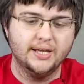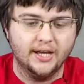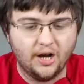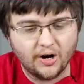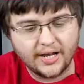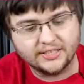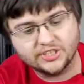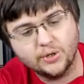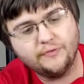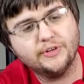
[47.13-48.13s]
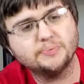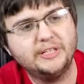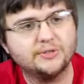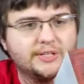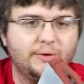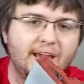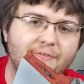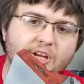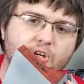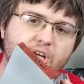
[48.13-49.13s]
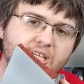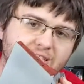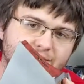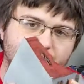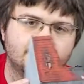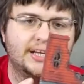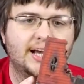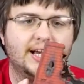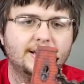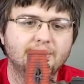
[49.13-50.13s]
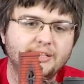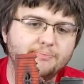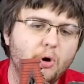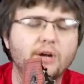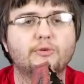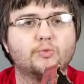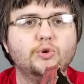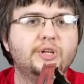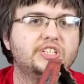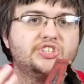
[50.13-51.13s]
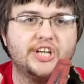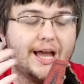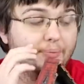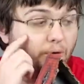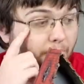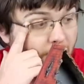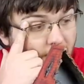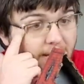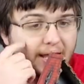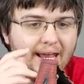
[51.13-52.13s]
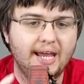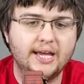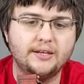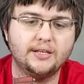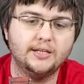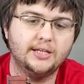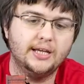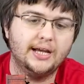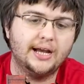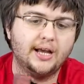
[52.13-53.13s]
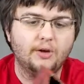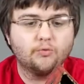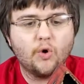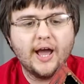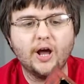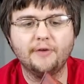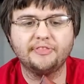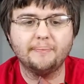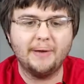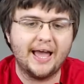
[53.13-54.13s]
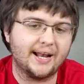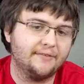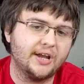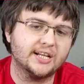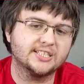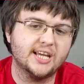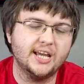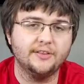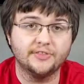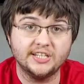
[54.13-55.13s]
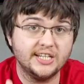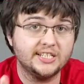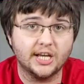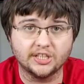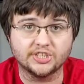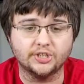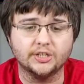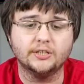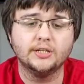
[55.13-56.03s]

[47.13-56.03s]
All right, so the first piece we have here is part of a ruined chapel. And right off the bat, I've got to say, the detail is good.